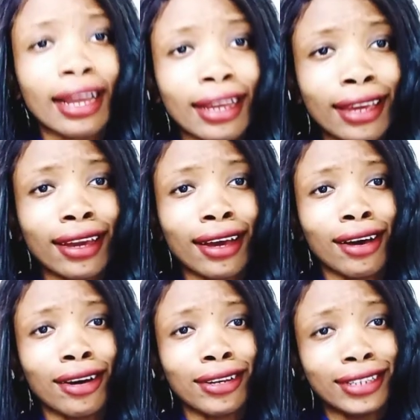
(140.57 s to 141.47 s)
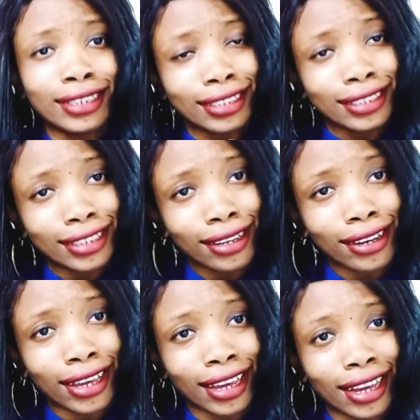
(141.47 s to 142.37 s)
this
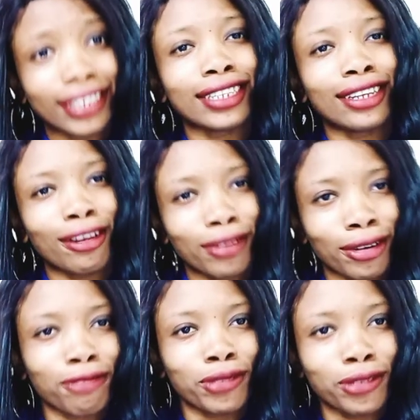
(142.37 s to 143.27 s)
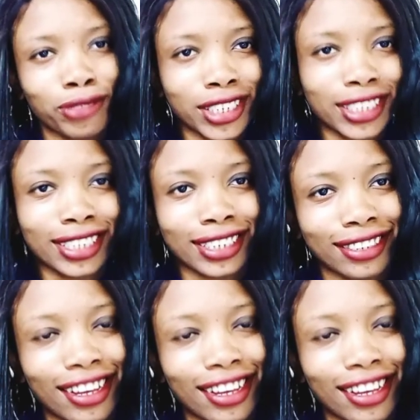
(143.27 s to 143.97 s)
girl here is a lover of movies.